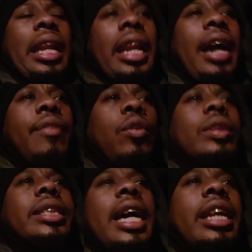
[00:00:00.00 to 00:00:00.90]
like
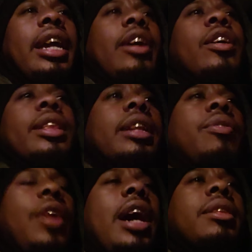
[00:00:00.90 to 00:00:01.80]
for like your earthly
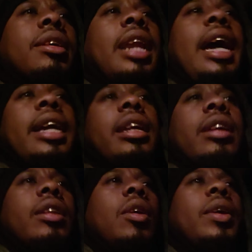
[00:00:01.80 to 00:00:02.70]
father, like
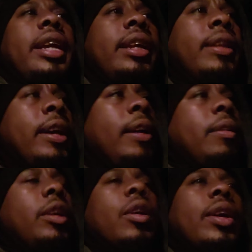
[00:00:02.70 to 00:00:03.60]
you know, he
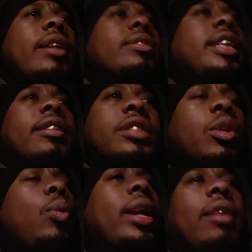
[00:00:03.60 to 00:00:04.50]
you know, gives gifts
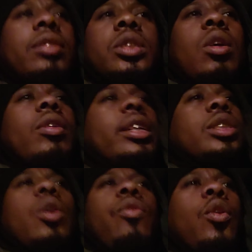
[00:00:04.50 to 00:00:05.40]
or whatever, so on and
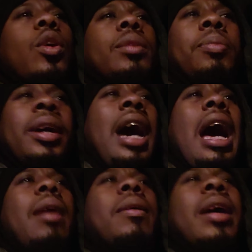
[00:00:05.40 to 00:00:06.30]
so forth. But
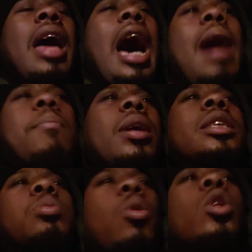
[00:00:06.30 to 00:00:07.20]
how how
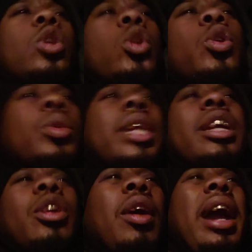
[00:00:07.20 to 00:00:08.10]
much more do you
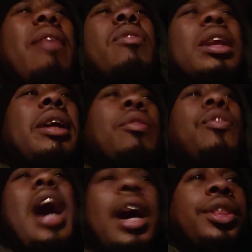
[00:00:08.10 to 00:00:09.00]
think your heavenly
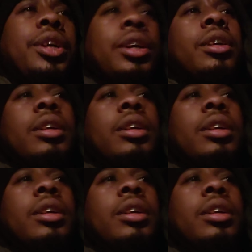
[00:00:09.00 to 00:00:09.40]
Father